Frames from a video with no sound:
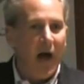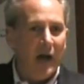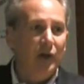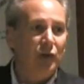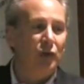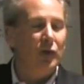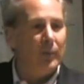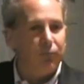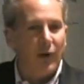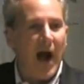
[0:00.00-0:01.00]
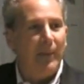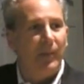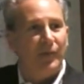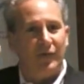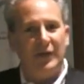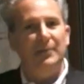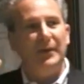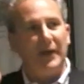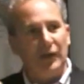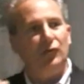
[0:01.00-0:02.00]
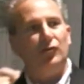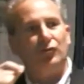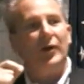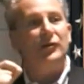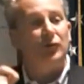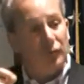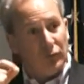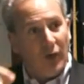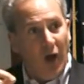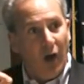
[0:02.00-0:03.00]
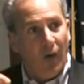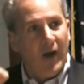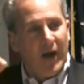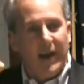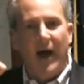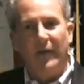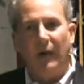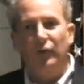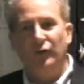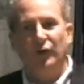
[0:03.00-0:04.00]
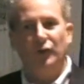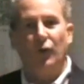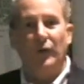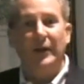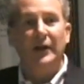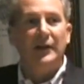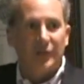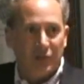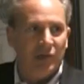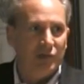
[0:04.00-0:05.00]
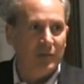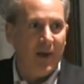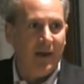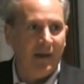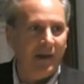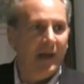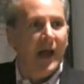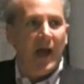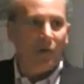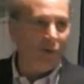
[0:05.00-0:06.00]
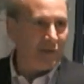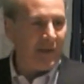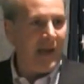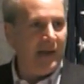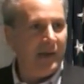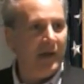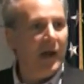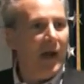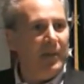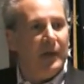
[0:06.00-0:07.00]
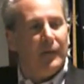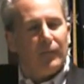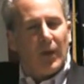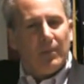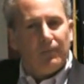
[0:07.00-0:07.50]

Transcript: I understood the problems of keeping interest rates too low and how that was distorting decision-making and risk-taking. I mean,